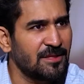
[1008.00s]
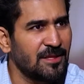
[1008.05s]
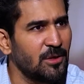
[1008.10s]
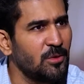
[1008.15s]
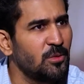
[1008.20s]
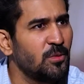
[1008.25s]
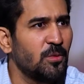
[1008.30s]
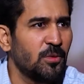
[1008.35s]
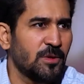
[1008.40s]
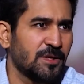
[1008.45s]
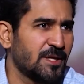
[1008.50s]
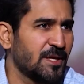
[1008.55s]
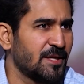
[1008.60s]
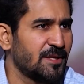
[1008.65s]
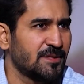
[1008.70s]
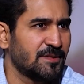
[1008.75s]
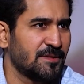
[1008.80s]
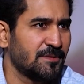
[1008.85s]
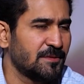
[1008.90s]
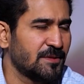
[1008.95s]
Telugu,
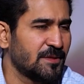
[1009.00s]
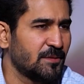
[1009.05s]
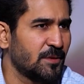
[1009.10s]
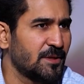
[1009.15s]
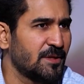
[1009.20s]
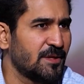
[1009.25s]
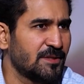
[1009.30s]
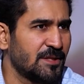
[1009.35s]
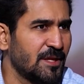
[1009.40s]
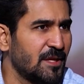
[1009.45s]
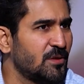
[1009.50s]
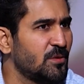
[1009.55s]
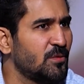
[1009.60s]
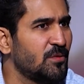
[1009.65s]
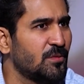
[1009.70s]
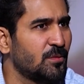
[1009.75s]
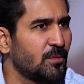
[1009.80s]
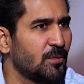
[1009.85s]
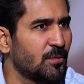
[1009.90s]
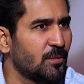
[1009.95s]
one
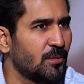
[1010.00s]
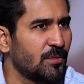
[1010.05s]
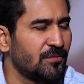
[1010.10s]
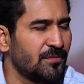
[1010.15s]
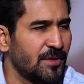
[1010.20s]
Telugu